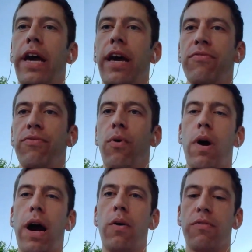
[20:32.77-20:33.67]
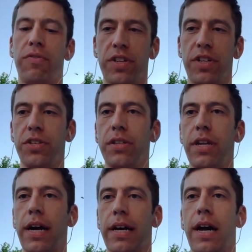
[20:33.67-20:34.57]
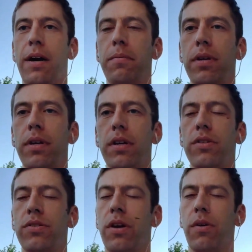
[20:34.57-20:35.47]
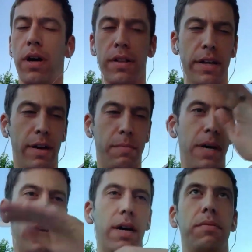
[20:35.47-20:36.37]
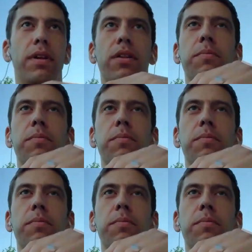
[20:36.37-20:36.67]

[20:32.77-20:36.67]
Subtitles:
at 4hourphysician.com. So on there, another